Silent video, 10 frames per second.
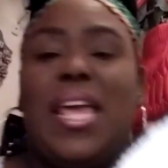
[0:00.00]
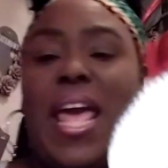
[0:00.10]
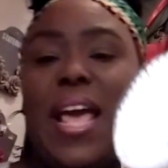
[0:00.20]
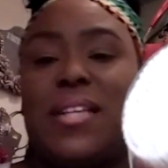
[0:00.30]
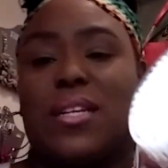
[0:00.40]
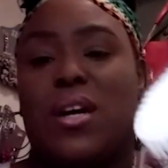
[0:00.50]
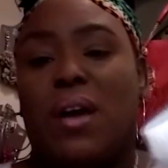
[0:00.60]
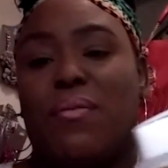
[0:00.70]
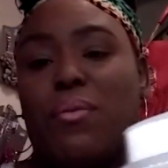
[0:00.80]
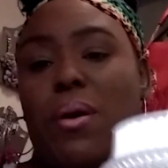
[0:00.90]
It has a
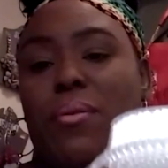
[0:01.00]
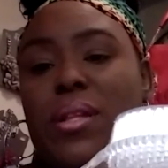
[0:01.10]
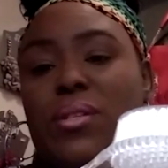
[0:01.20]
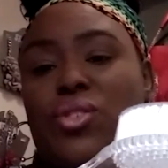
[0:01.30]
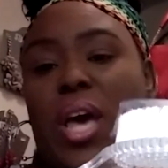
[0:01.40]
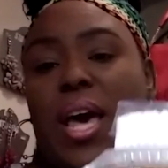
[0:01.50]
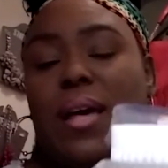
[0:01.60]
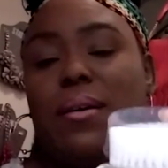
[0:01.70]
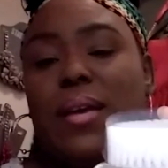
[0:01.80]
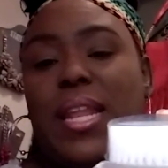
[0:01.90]
cover on it,
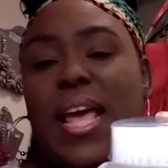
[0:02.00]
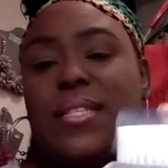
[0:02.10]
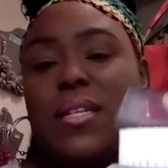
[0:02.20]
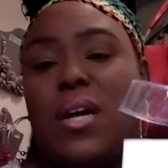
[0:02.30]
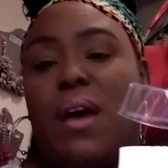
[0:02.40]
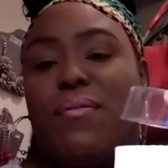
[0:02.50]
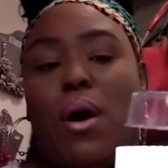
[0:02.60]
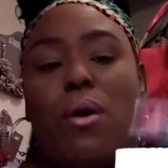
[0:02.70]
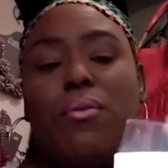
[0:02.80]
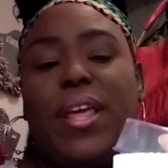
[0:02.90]
child. It has a cover
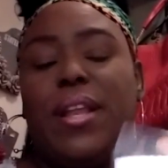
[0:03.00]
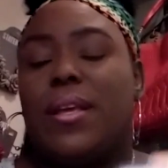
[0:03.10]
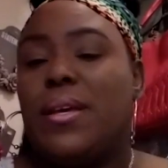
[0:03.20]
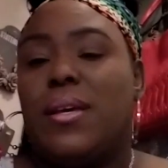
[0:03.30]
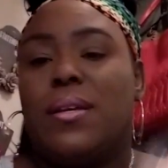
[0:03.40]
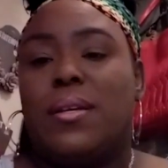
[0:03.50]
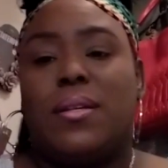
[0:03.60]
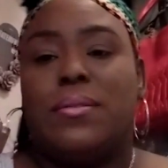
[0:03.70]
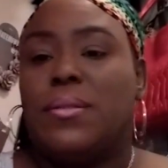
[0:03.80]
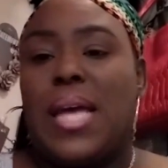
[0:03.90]
on it.
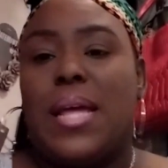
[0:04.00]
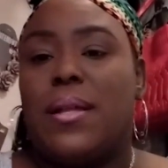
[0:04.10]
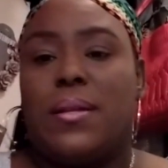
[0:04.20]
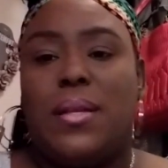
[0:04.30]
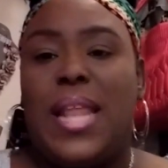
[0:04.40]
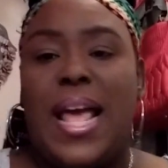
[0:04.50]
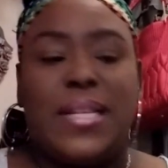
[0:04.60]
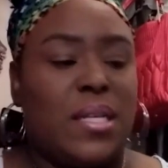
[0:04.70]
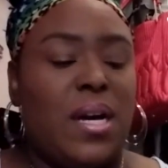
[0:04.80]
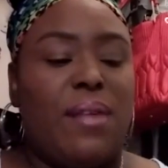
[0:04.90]
It
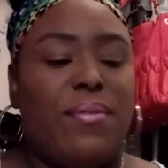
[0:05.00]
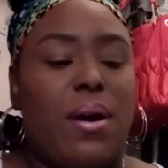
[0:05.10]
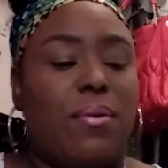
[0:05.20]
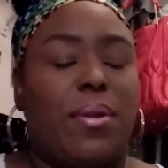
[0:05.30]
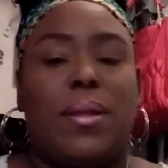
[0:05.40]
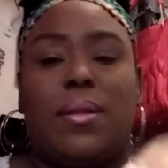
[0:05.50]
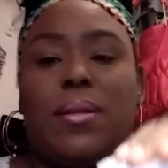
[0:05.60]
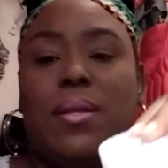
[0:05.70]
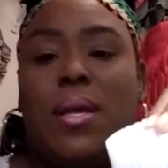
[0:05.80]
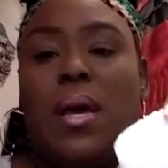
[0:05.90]
has a cover on it.
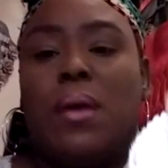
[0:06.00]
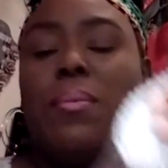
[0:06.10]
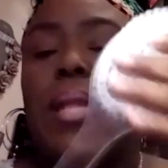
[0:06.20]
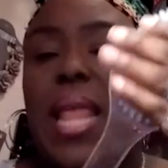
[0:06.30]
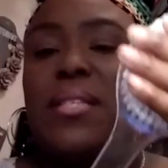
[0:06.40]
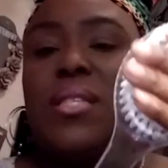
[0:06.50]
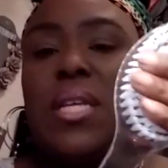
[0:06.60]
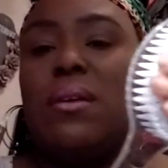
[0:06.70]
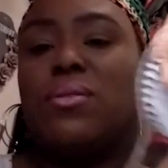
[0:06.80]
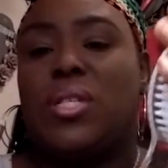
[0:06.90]
Well, that's
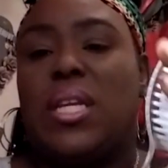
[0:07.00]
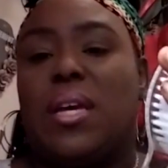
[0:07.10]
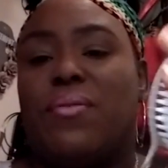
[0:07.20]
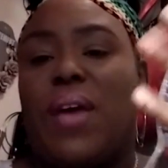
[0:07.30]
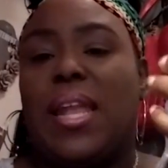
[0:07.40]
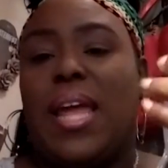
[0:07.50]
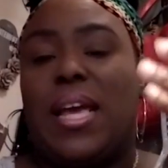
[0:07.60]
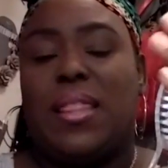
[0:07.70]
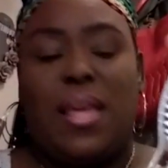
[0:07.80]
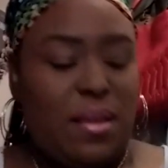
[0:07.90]
still stiff. I
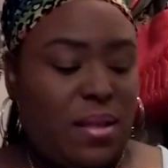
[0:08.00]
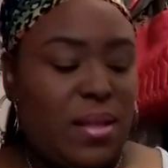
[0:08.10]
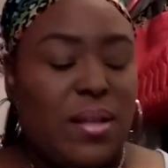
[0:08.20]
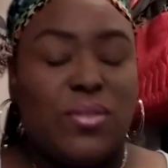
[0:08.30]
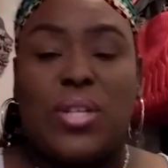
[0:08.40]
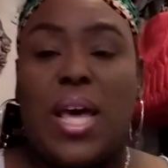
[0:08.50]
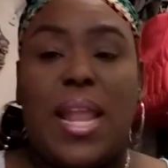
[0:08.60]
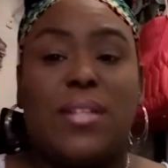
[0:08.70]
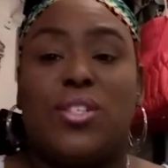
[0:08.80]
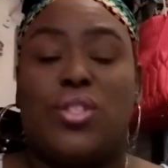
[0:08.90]
like that.
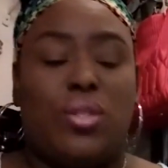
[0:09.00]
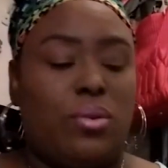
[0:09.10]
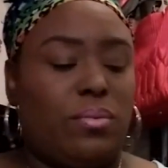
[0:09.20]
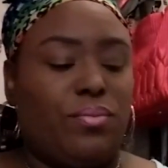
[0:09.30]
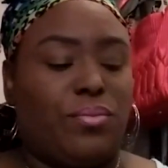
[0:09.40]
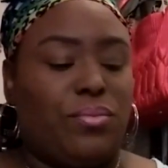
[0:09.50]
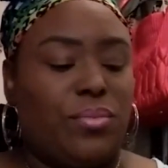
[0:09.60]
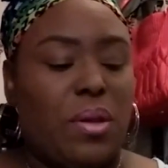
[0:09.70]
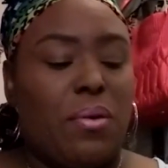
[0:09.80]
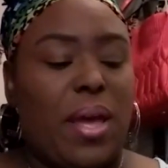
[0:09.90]
Child, I just knew.
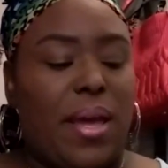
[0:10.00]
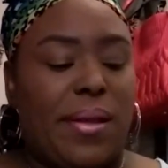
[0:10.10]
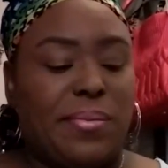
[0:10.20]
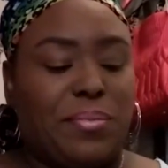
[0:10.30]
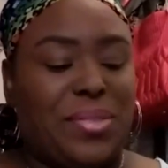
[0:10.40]
Okay.